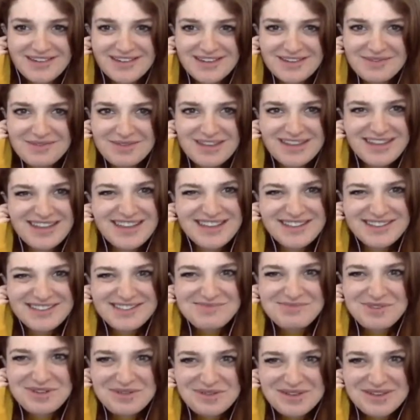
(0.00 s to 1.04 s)
and I'm like,
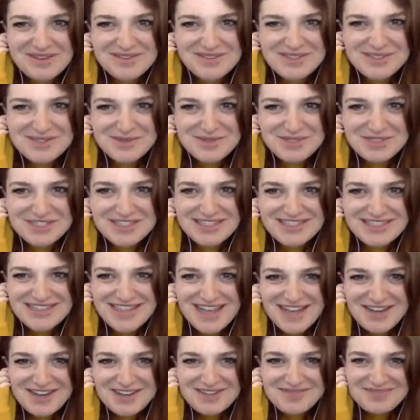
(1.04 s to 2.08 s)
at some point I'm going to have to switch
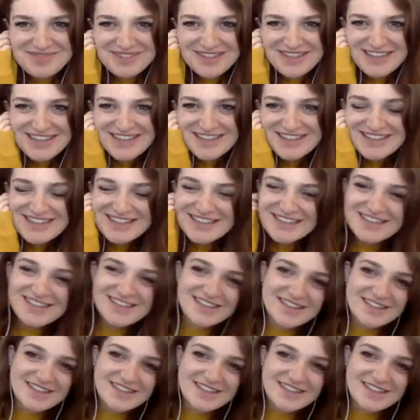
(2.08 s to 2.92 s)
these out, but